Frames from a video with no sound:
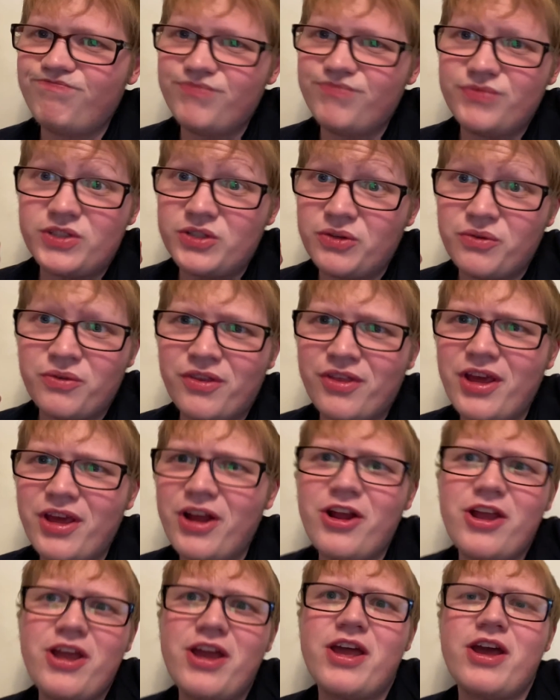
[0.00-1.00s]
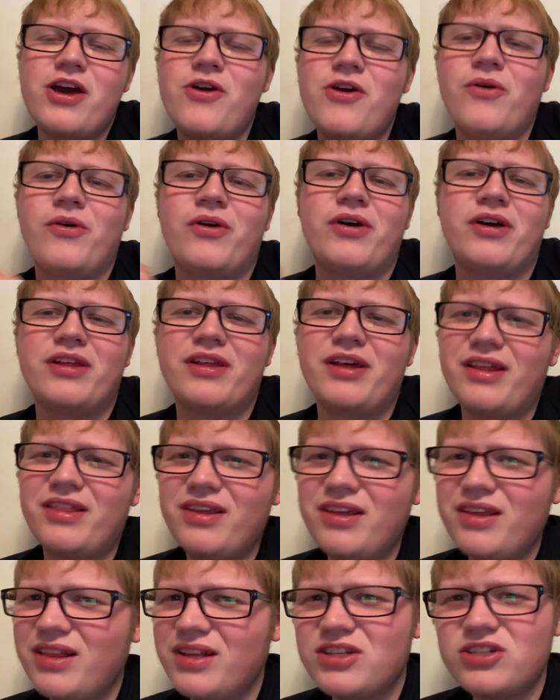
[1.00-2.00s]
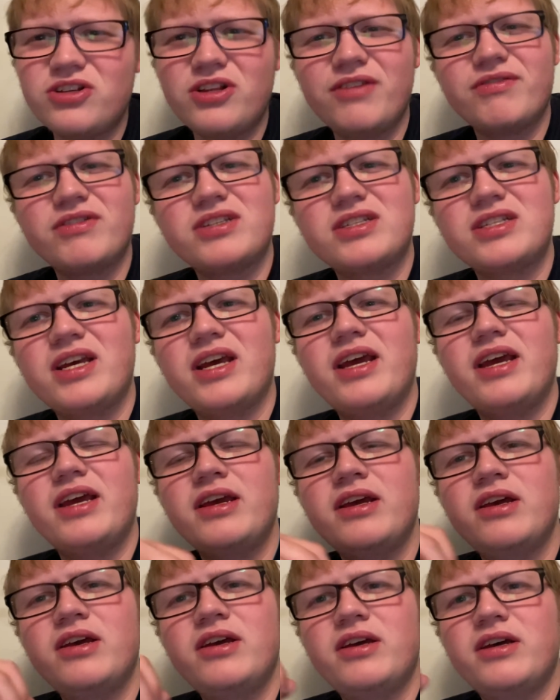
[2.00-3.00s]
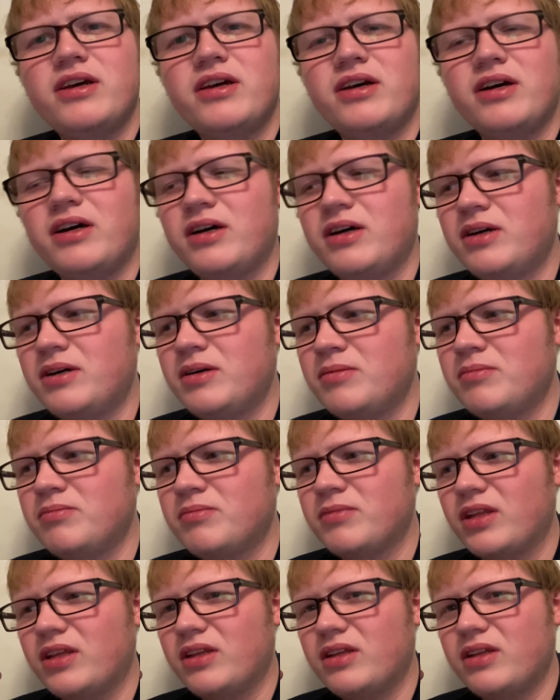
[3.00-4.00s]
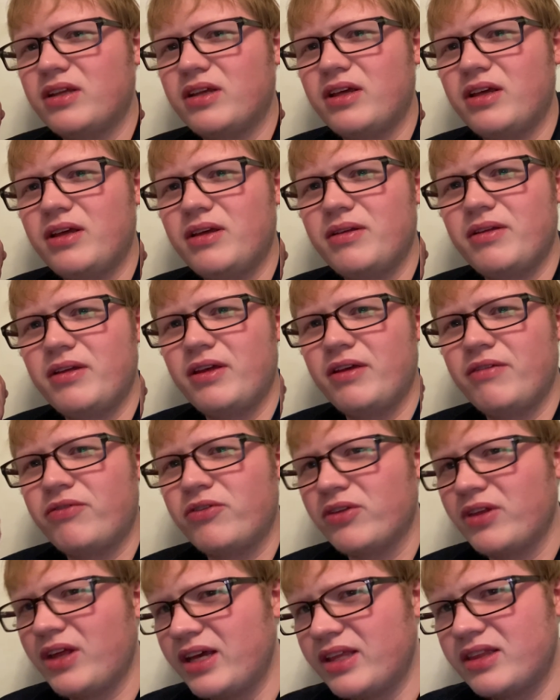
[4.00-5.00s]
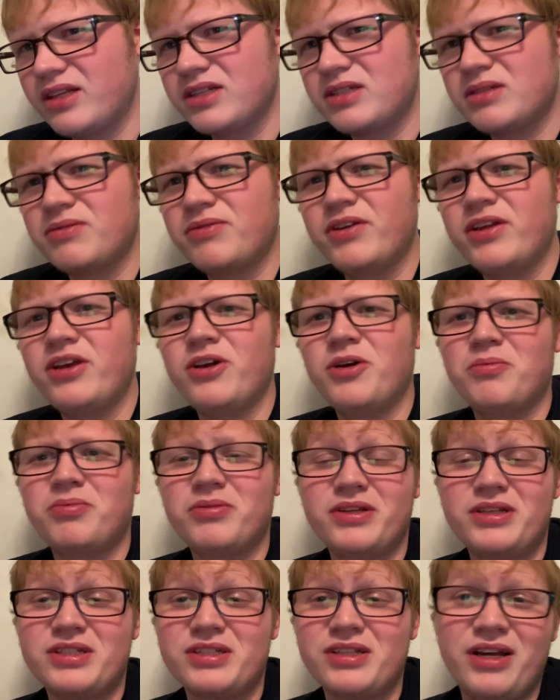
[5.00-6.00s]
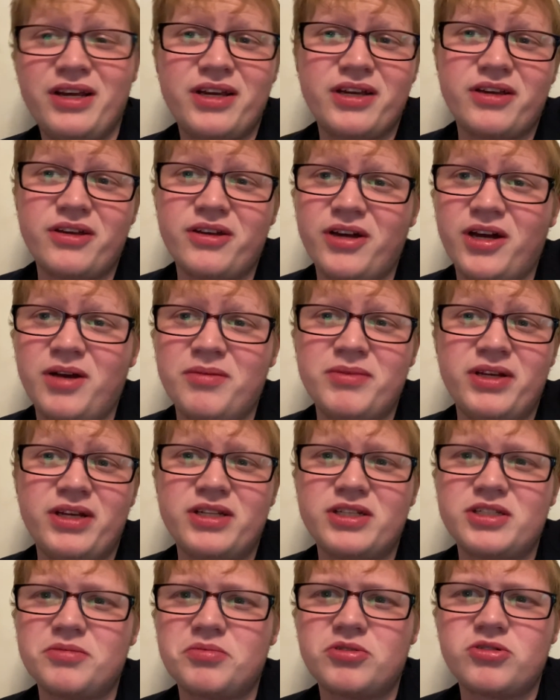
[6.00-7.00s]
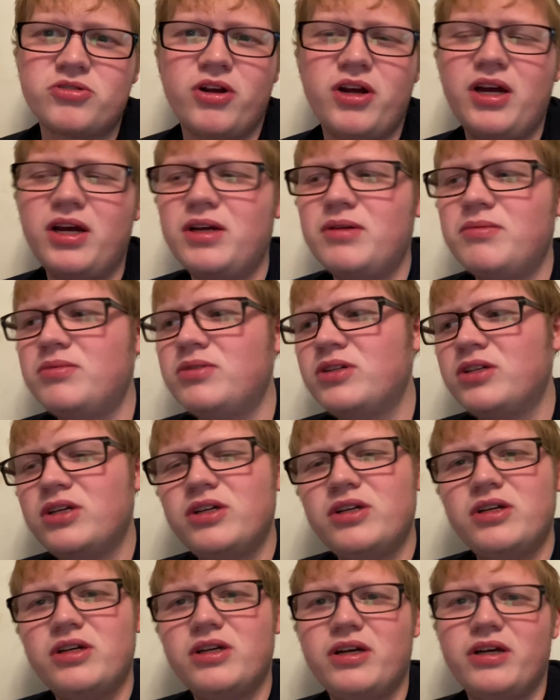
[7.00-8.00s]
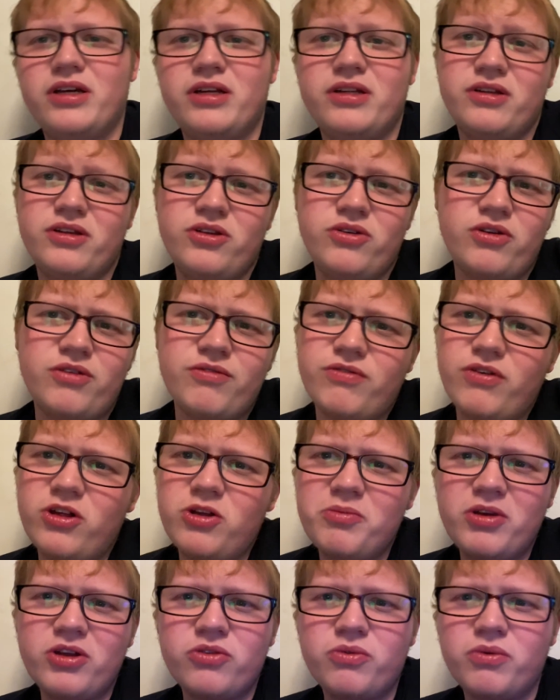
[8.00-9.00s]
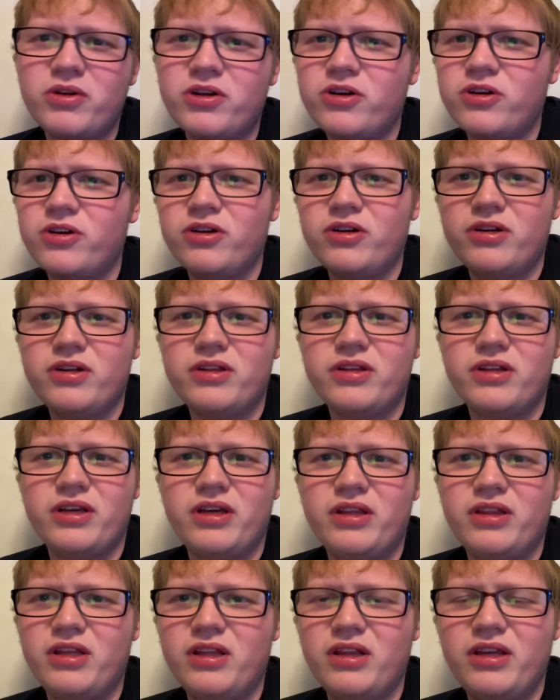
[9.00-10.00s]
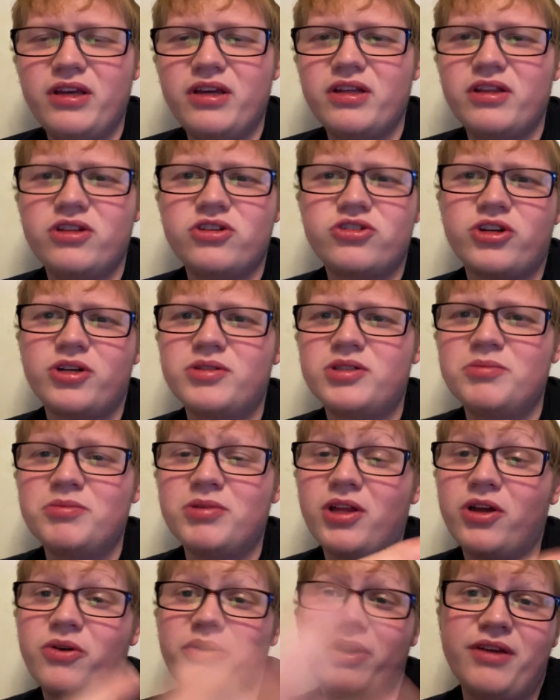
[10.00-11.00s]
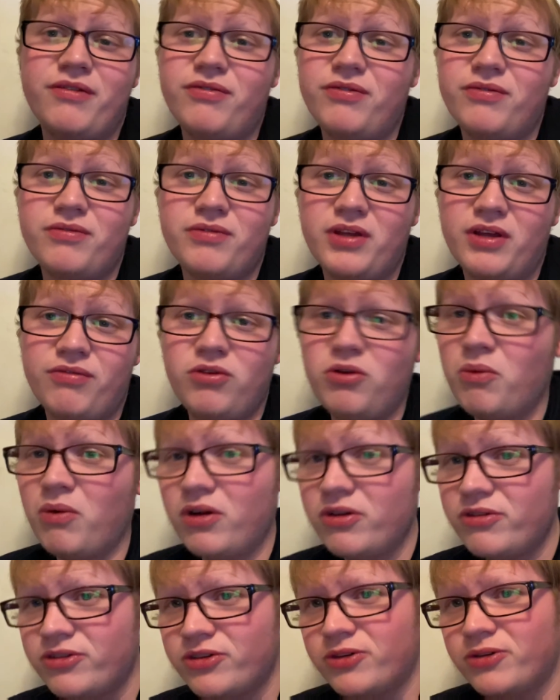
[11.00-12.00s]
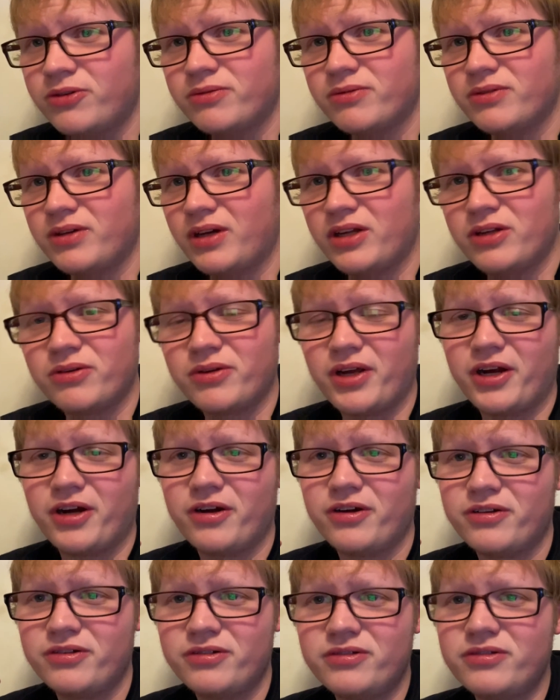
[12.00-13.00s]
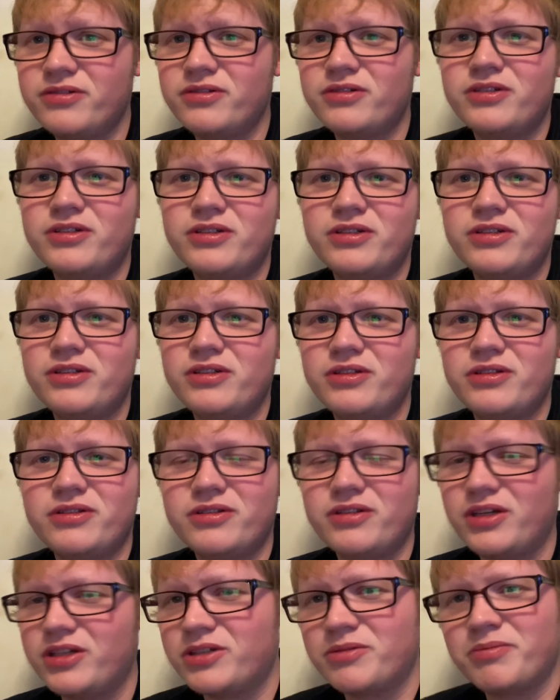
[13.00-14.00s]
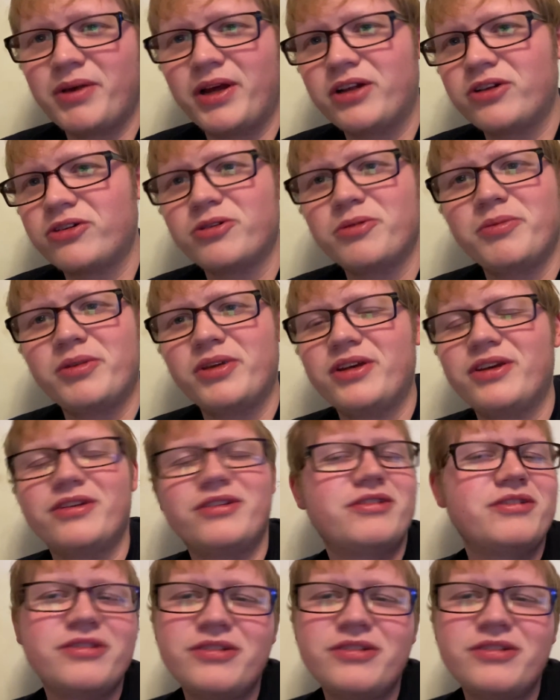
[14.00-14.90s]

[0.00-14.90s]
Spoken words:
So there you go. I think that's all I have to say. If you like this video, please like, comment, and subscribe. And you can follow me on Twitter in the link in the description below if you want to. I don't care. Doesn't matter to me.